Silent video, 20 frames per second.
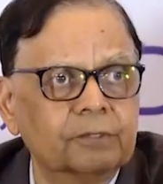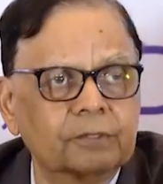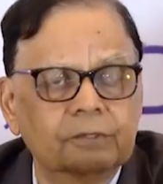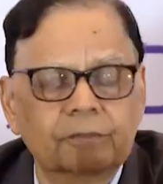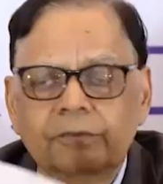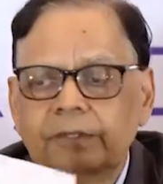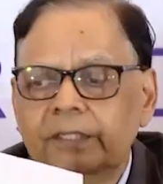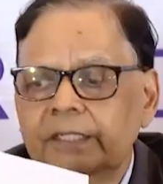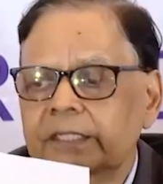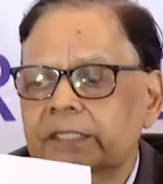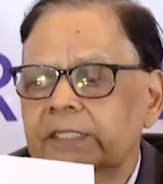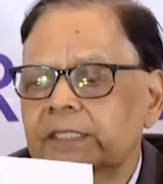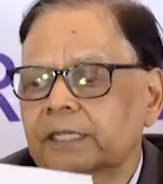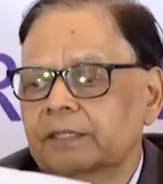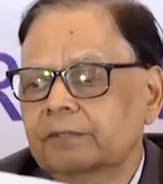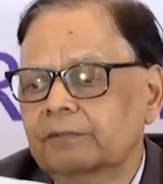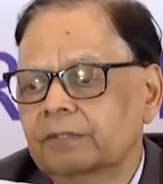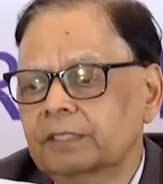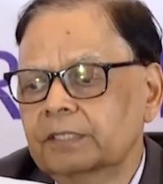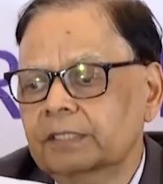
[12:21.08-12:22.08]
What it
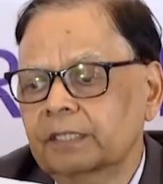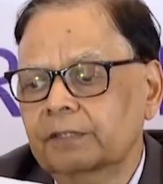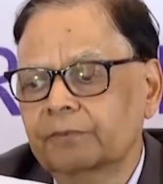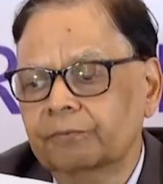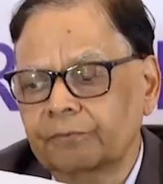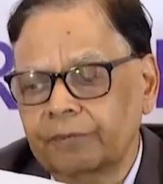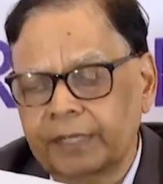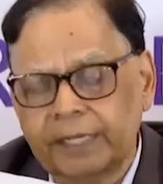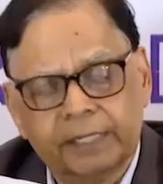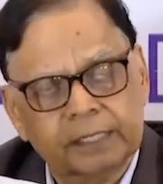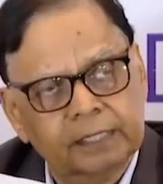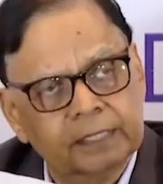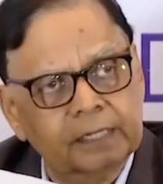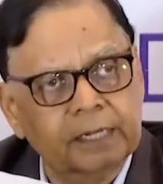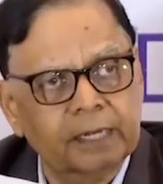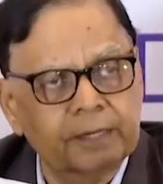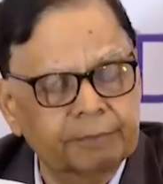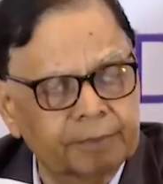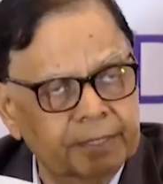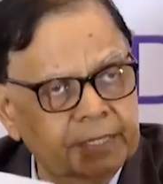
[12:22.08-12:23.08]
said was that weight
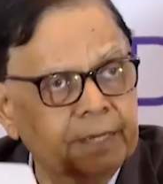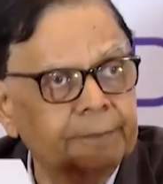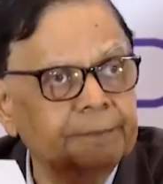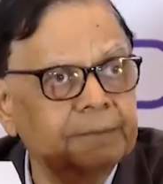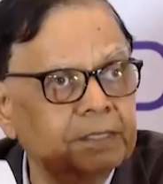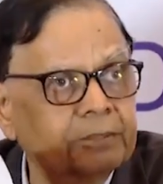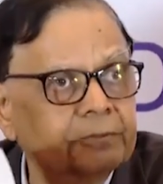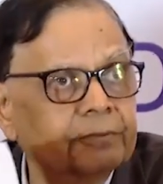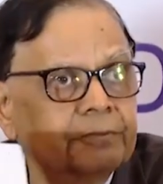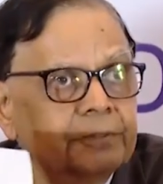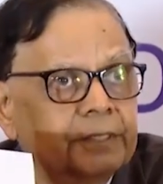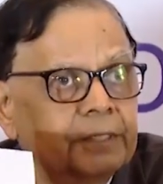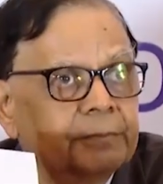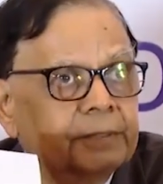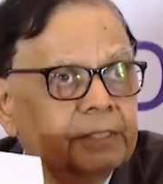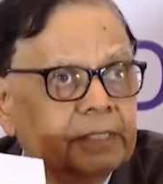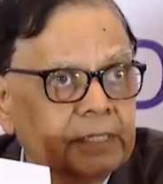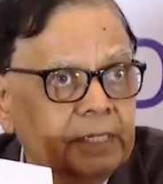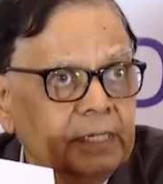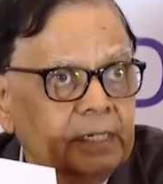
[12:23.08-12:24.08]
can be kept at
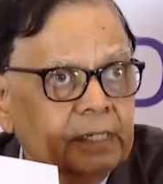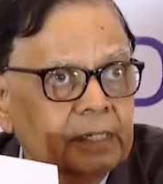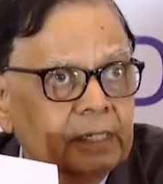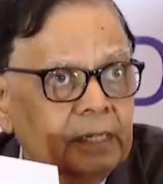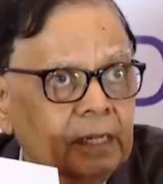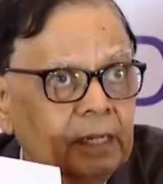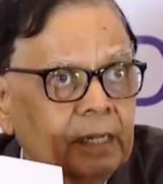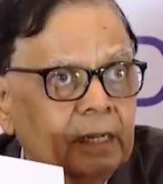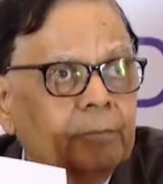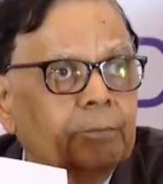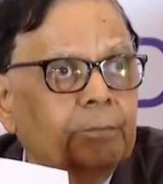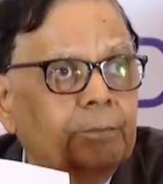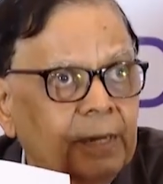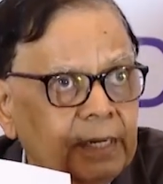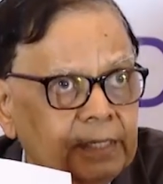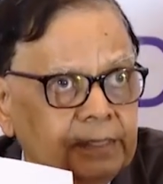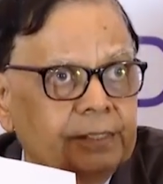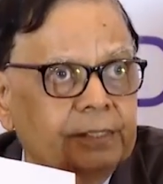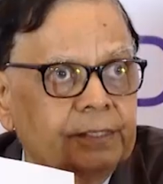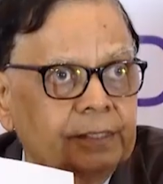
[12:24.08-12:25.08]
15%,
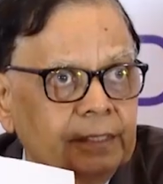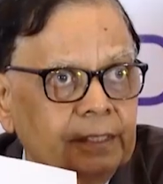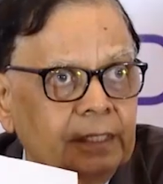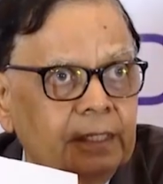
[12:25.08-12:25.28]
but